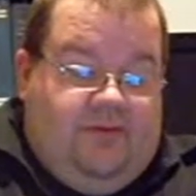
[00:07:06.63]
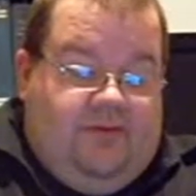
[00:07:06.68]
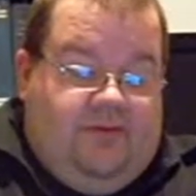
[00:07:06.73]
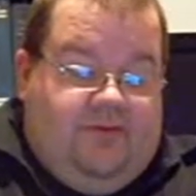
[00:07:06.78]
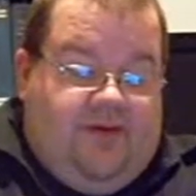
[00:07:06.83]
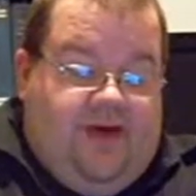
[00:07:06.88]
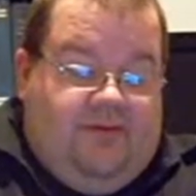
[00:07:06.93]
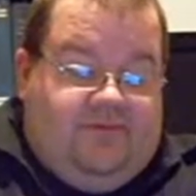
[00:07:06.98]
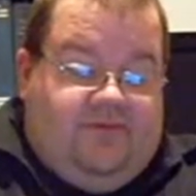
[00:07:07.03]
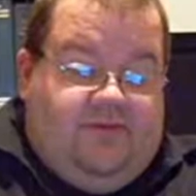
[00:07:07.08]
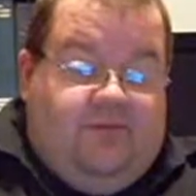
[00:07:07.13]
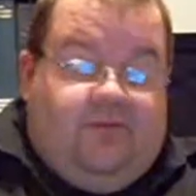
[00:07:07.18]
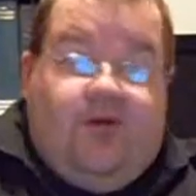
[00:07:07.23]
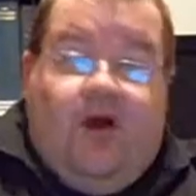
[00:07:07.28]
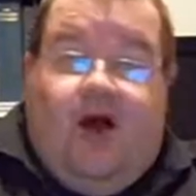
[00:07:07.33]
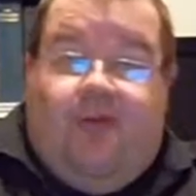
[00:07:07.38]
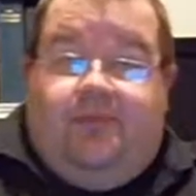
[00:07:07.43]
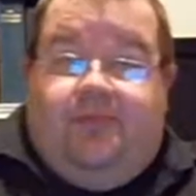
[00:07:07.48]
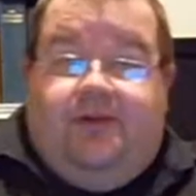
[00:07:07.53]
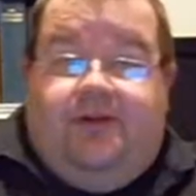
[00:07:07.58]
Theft and
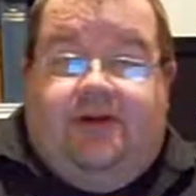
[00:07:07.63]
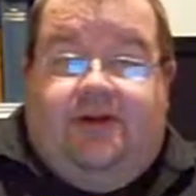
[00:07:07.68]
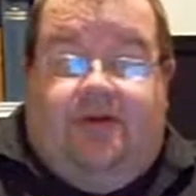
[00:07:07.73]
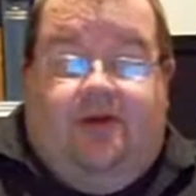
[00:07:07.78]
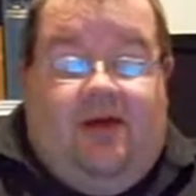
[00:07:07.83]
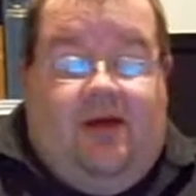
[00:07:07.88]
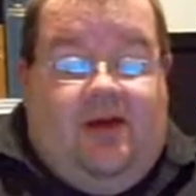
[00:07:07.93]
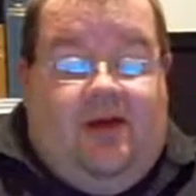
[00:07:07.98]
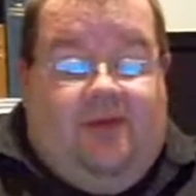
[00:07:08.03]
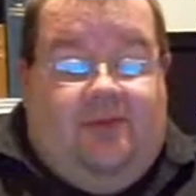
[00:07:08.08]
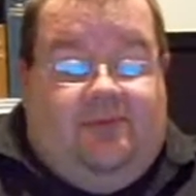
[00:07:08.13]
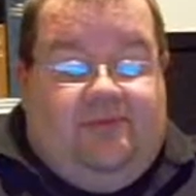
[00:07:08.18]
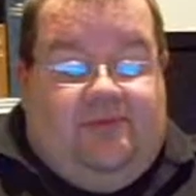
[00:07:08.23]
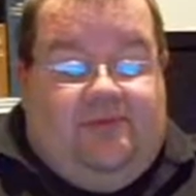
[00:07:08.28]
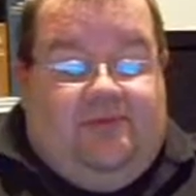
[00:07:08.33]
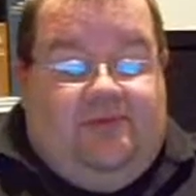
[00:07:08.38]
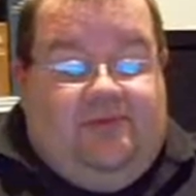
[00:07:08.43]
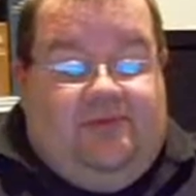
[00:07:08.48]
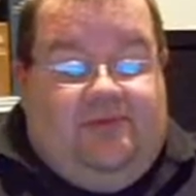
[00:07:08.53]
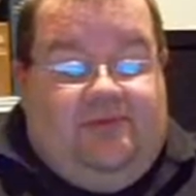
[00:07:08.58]
property crimes.
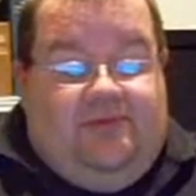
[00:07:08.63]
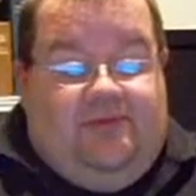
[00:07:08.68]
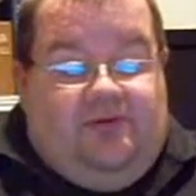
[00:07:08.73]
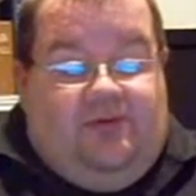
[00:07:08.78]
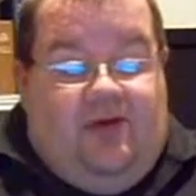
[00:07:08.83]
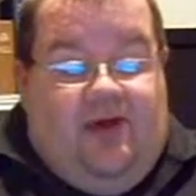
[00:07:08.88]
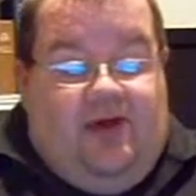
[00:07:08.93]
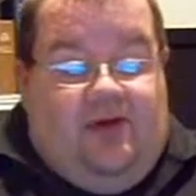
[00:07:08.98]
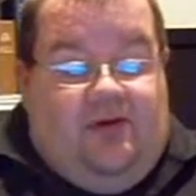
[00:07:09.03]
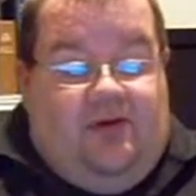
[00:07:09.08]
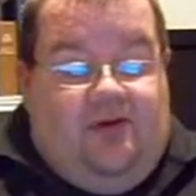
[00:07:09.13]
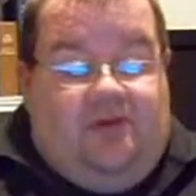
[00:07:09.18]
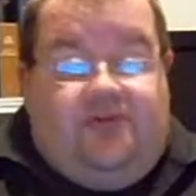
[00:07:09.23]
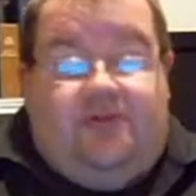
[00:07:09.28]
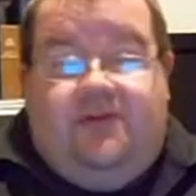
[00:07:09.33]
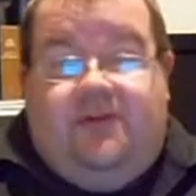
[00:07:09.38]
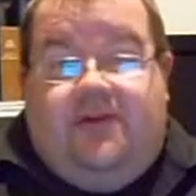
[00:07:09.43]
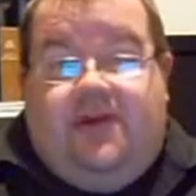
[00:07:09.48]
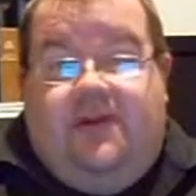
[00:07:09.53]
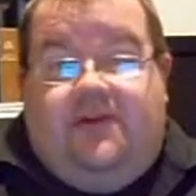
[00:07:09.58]
This is grand
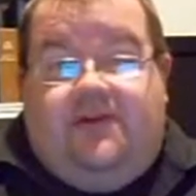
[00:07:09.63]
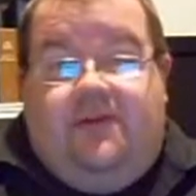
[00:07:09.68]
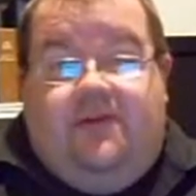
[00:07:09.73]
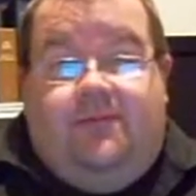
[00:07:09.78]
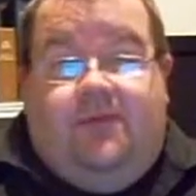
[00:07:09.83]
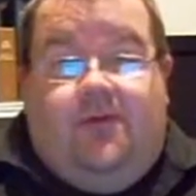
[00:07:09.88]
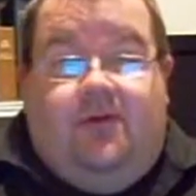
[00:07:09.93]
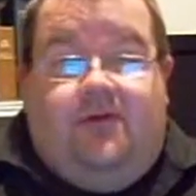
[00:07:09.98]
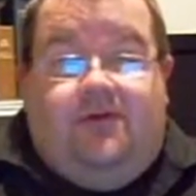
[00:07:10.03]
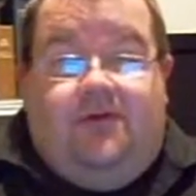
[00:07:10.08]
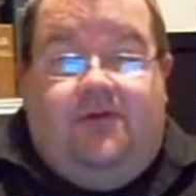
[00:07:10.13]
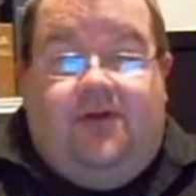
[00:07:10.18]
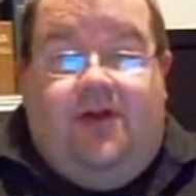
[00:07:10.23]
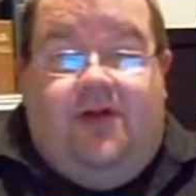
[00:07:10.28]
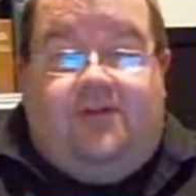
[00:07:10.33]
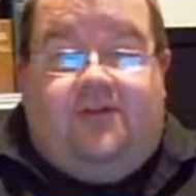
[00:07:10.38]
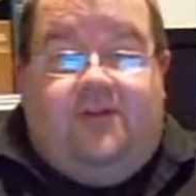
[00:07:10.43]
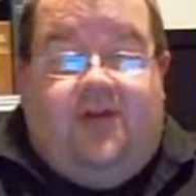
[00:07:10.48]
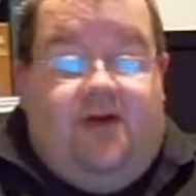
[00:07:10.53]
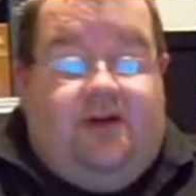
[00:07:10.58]
larceny,
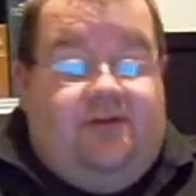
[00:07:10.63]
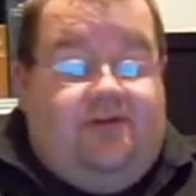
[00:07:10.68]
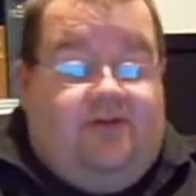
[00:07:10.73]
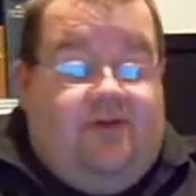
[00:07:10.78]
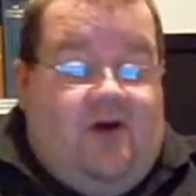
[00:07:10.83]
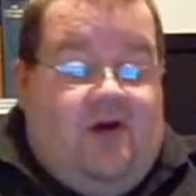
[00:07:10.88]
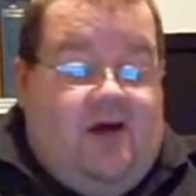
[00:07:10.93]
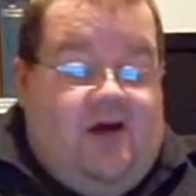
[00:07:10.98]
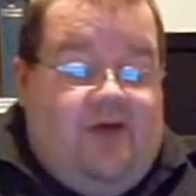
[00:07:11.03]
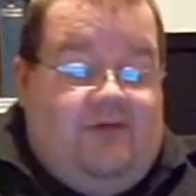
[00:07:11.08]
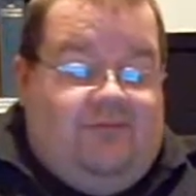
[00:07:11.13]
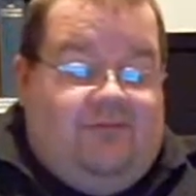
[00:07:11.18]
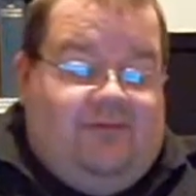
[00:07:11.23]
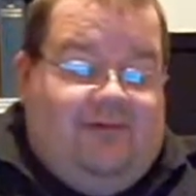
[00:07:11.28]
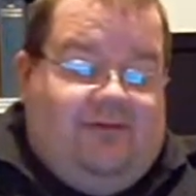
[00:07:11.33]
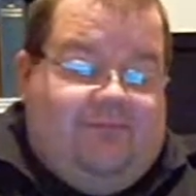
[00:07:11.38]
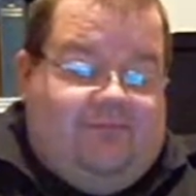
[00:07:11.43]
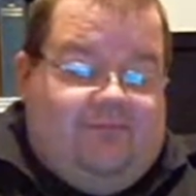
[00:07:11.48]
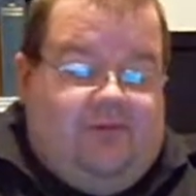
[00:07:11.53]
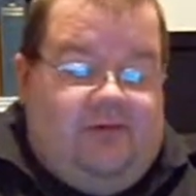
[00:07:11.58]
18.2-95.
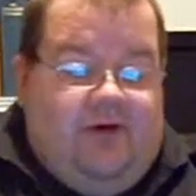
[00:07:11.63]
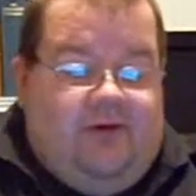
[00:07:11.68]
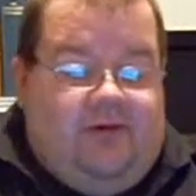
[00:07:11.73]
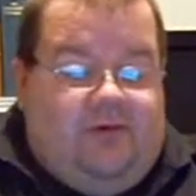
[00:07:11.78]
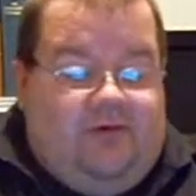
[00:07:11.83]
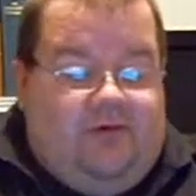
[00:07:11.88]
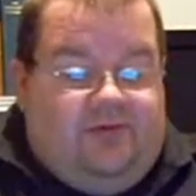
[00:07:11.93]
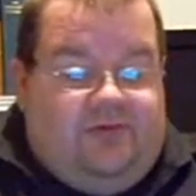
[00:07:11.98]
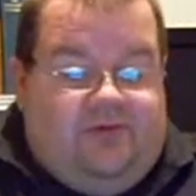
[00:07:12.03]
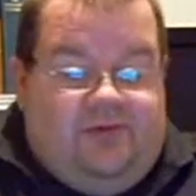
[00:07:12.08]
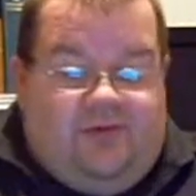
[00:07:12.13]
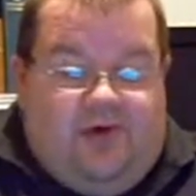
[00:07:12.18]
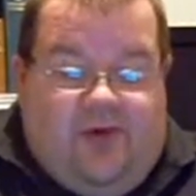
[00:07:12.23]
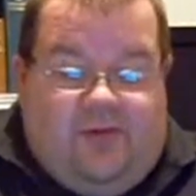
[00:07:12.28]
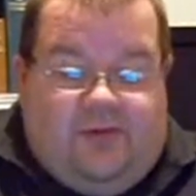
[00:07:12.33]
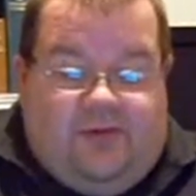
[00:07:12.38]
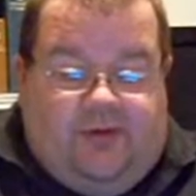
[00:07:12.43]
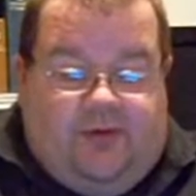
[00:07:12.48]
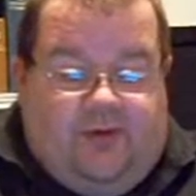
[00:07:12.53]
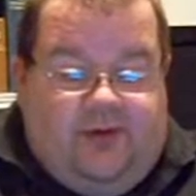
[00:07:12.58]
Well, grand larceny is
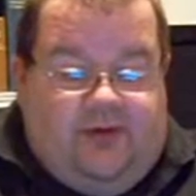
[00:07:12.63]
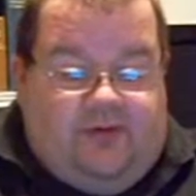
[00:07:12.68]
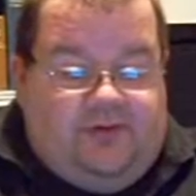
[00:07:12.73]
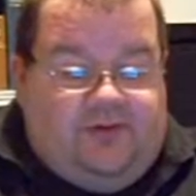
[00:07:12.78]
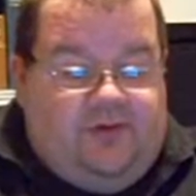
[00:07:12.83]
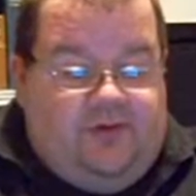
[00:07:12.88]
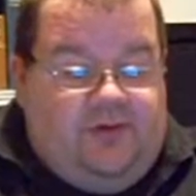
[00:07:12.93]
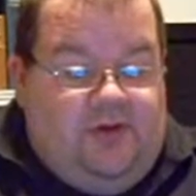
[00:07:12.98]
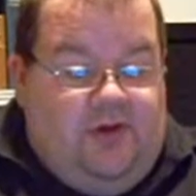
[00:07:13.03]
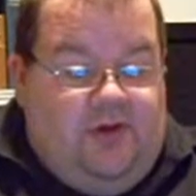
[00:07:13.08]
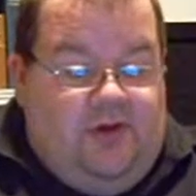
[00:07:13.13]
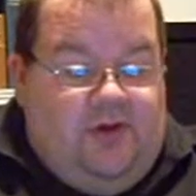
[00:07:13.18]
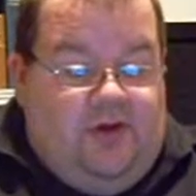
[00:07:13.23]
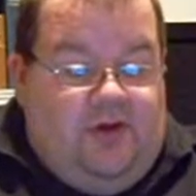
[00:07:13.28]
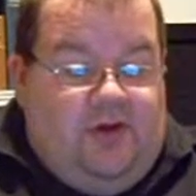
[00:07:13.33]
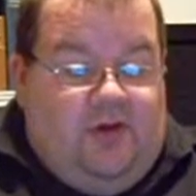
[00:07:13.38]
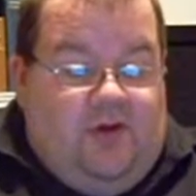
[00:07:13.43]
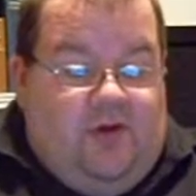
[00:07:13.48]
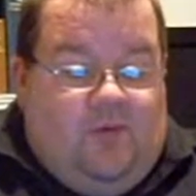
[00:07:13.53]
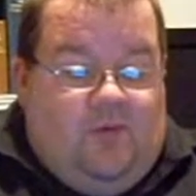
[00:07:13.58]
common law, actually.
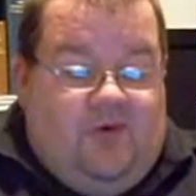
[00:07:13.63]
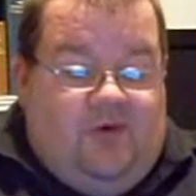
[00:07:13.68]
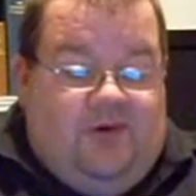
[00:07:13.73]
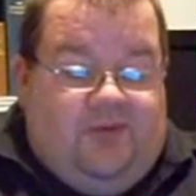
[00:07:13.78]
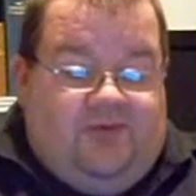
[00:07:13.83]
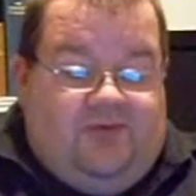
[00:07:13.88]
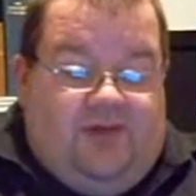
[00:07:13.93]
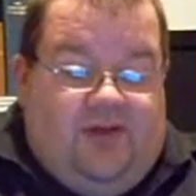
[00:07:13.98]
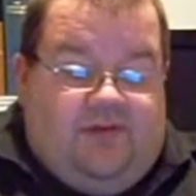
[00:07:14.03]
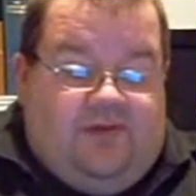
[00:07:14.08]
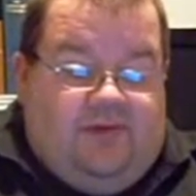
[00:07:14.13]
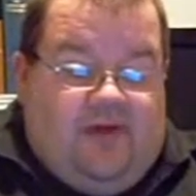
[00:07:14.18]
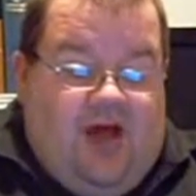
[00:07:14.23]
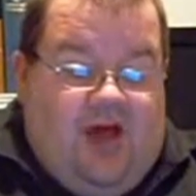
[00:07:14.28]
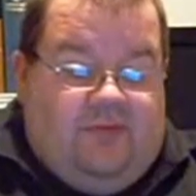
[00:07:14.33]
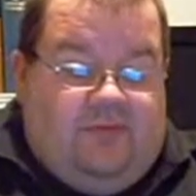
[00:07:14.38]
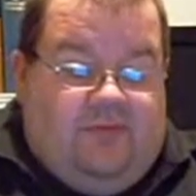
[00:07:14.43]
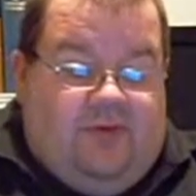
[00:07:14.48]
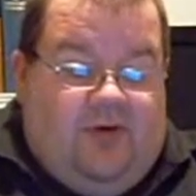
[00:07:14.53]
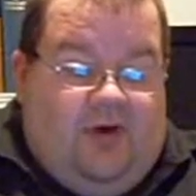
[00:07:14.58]
Williams against
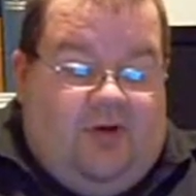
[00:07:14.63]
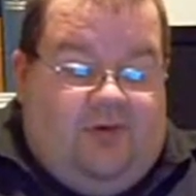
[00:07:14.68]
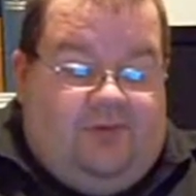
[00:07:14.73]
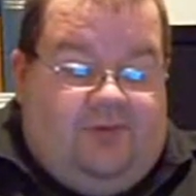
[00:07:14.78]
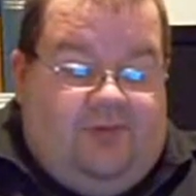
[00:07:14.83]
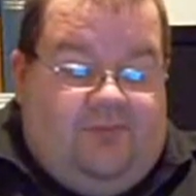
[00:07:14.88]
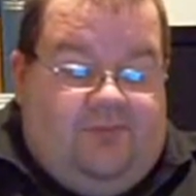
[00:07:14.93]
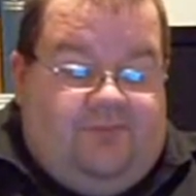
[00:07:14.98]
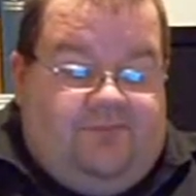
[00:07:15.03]
Commonwealth.